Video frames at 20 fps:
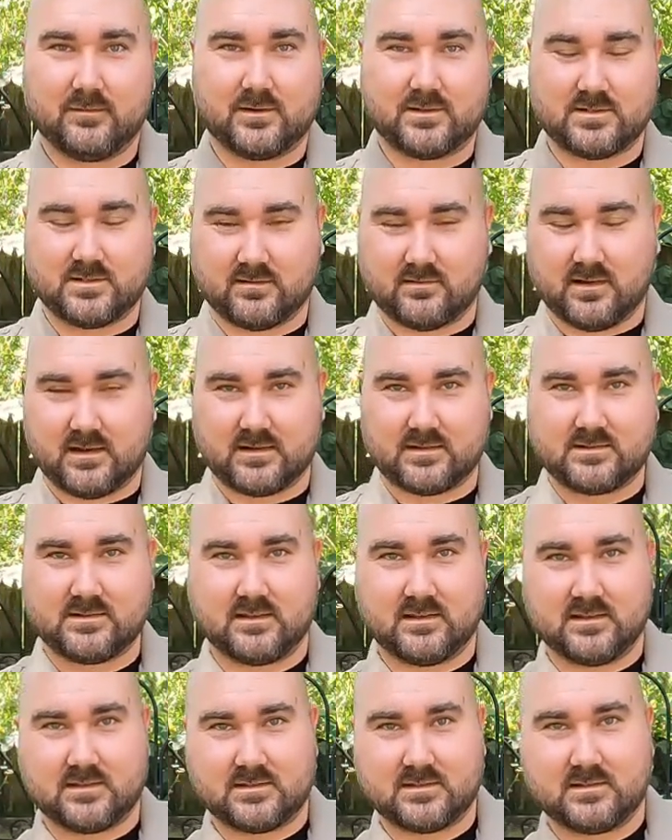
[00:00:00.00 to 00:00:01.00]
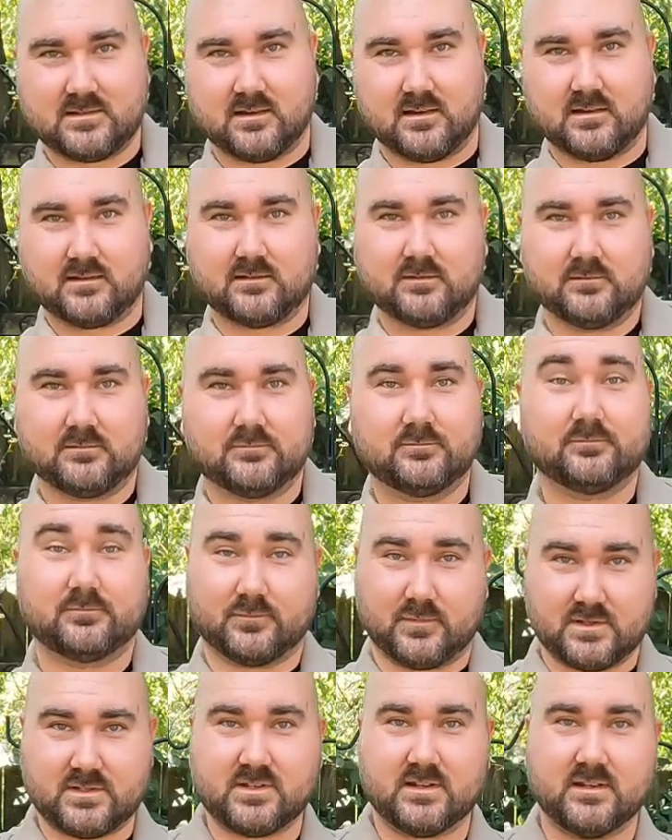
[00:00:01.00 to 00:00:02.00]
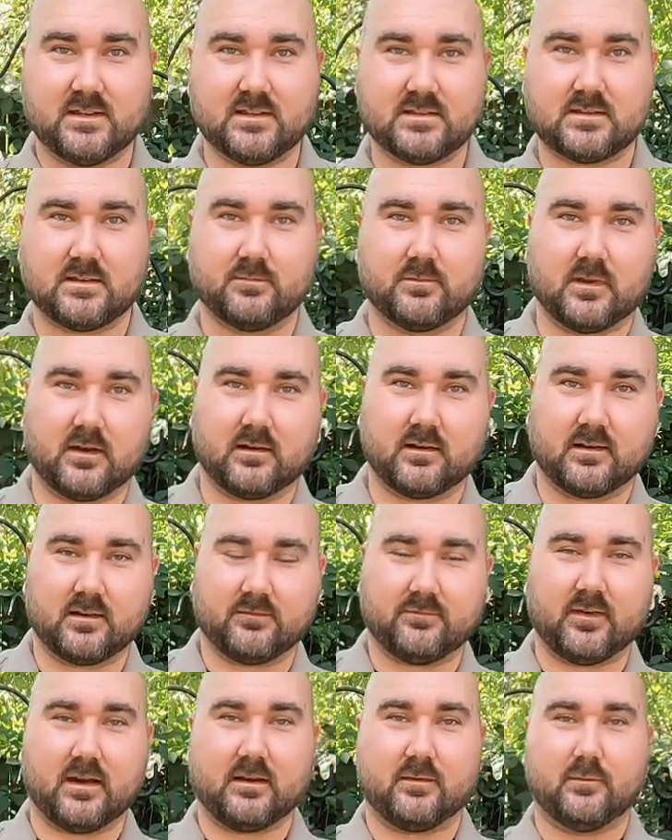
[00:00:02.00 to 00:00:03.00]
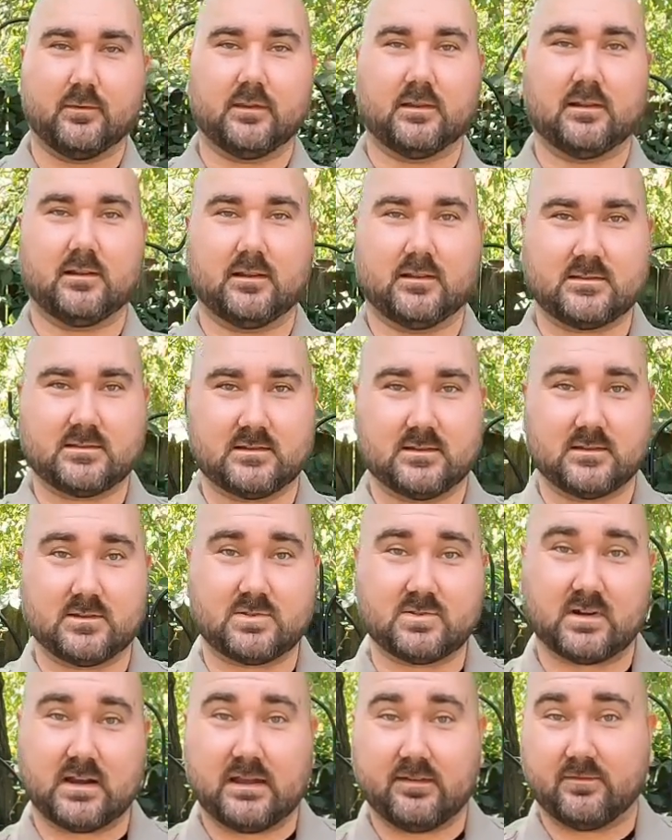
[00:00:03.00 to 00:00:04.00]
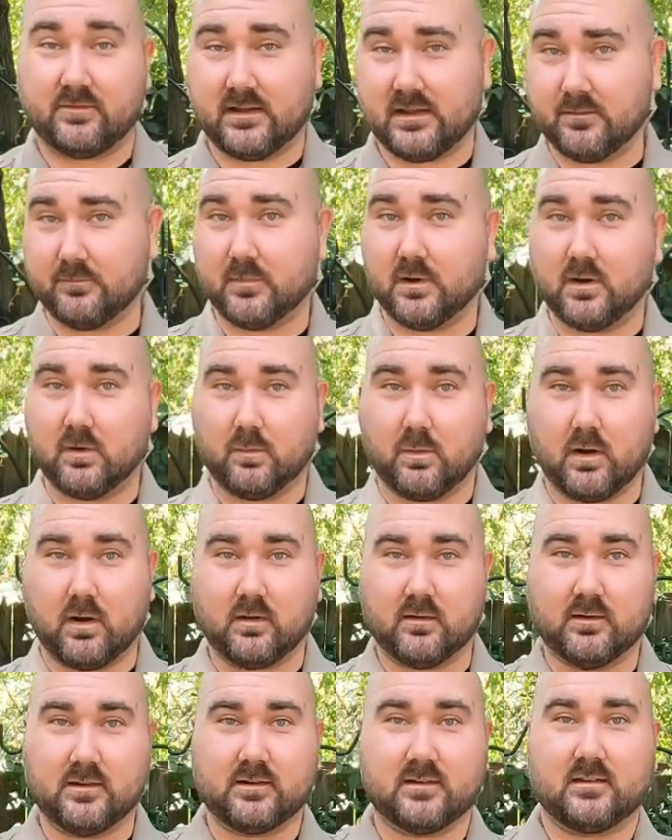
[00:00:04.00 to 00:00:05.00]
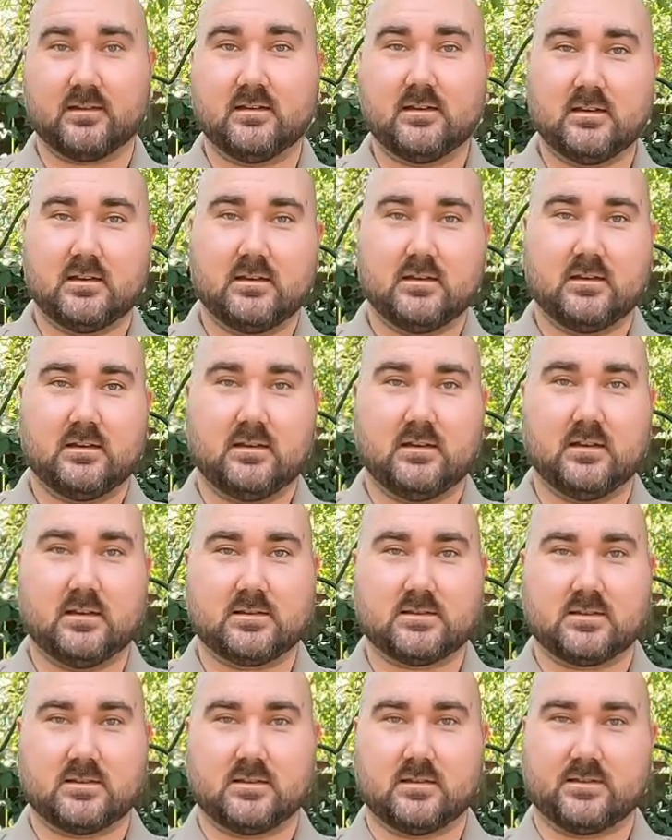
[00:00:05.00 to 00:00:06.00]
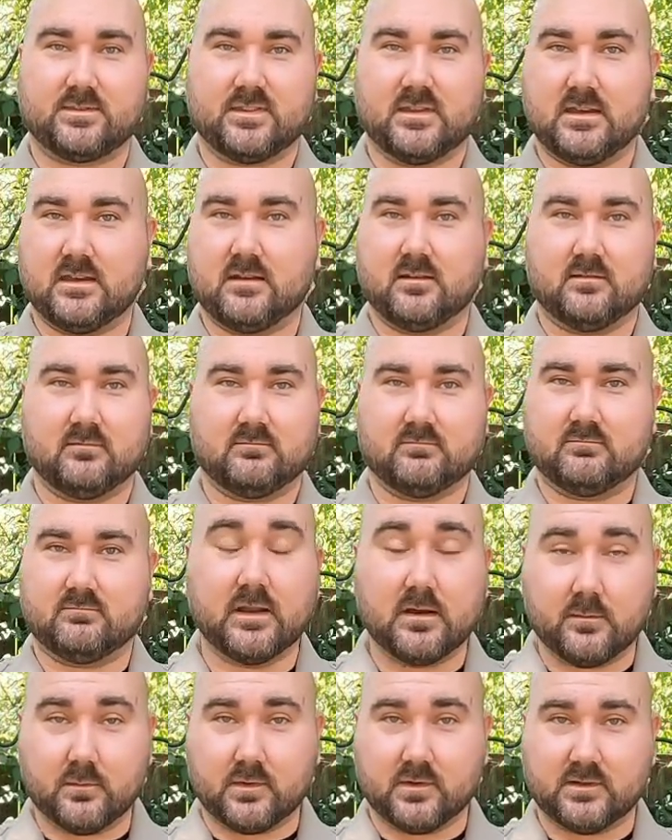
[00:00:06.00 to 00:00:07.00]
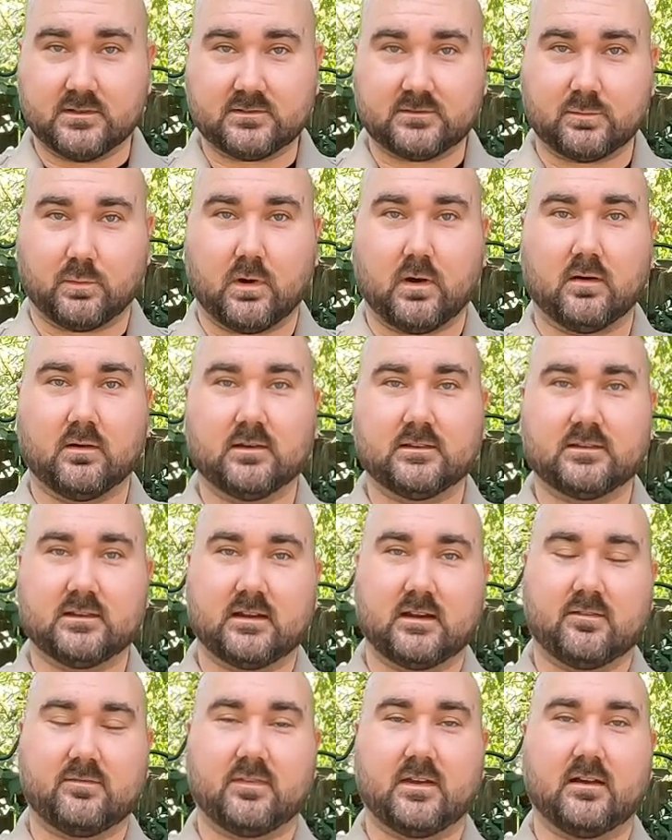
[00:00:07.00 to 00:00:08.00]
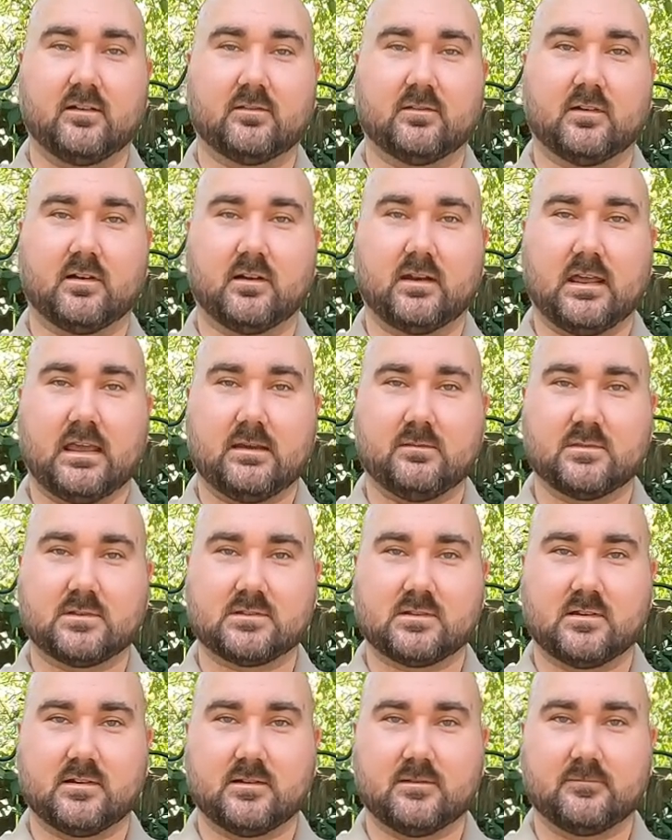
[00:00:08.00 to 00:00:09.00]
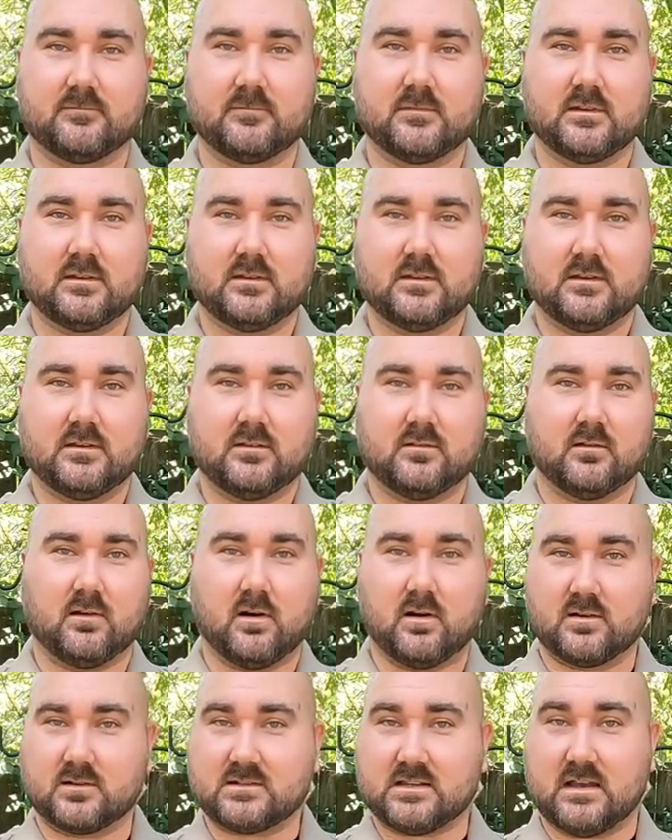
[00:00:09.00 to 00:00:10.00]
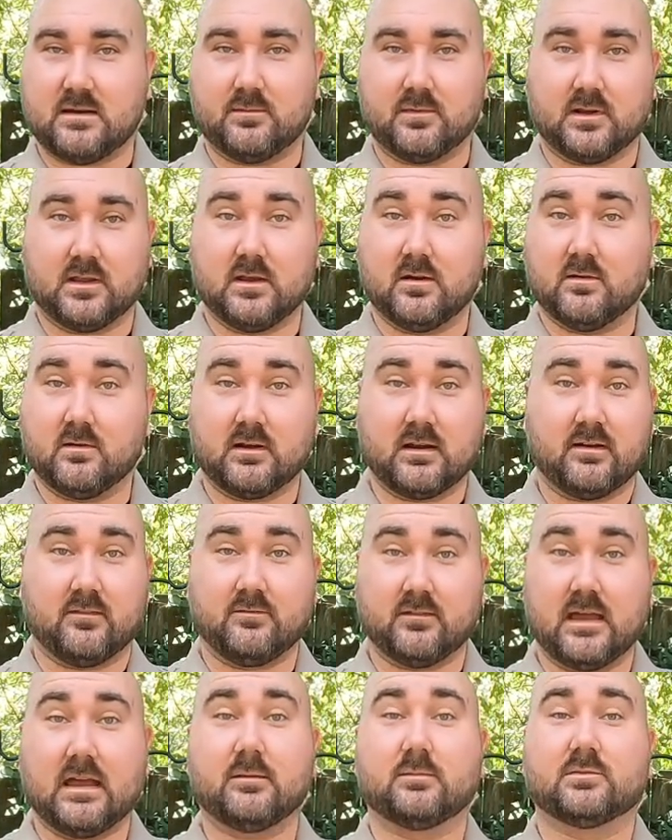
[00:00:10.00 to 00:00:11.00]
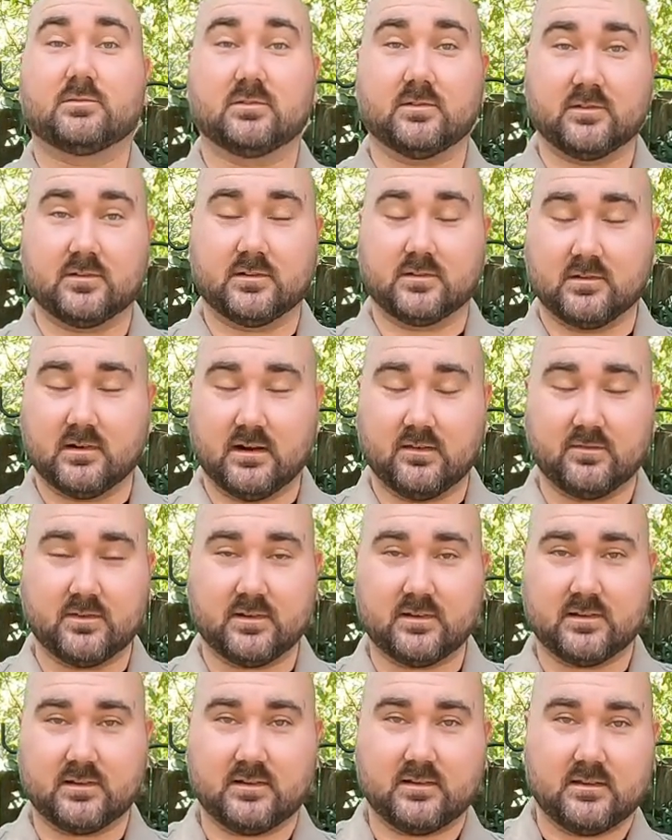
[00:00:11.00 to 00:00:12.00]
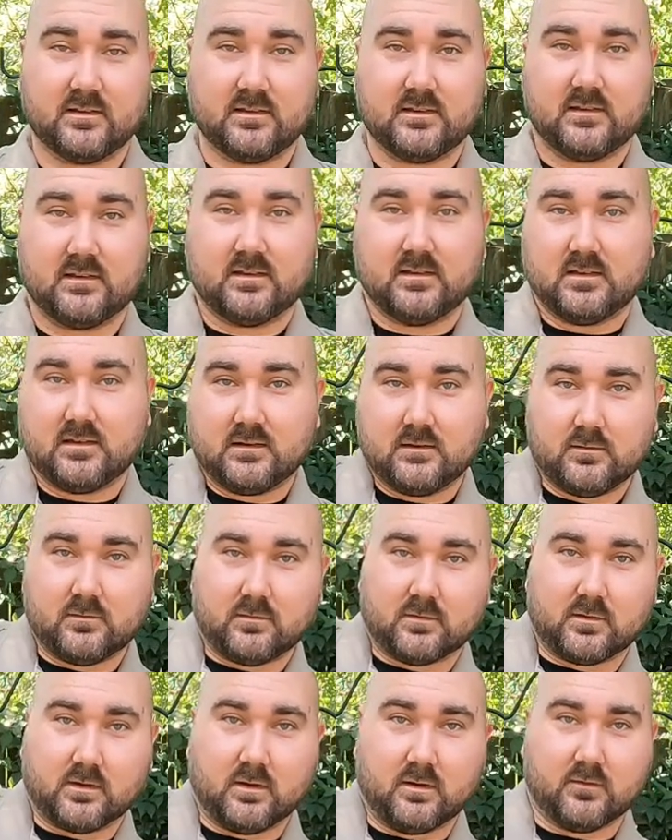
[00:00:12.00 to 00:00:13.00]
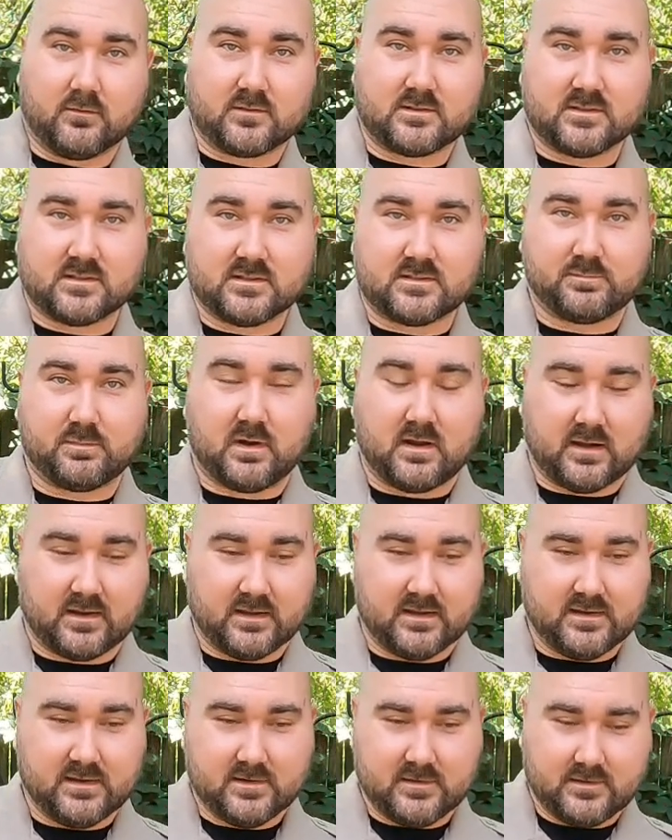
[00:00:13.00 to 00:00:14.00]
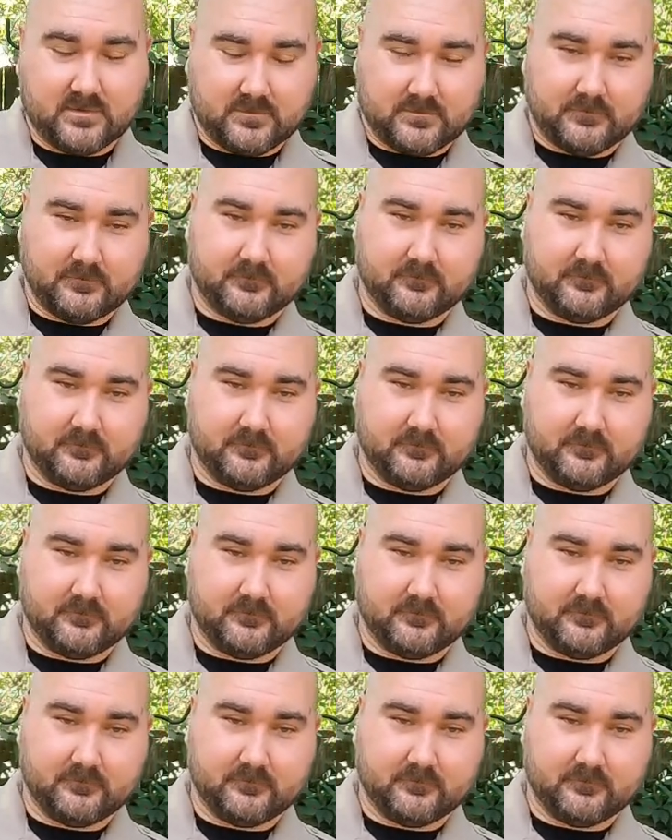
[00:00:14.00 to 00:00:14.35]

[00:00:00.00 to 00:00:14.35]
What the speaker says: which it likes to get stuck, which it is. I'm not going to fight with it. It's a Trav Lambo wallet. It's a thin minimalist wallet that I found on Amazon a long time ago, and I absolutely love it. We'll go over to this pocket here.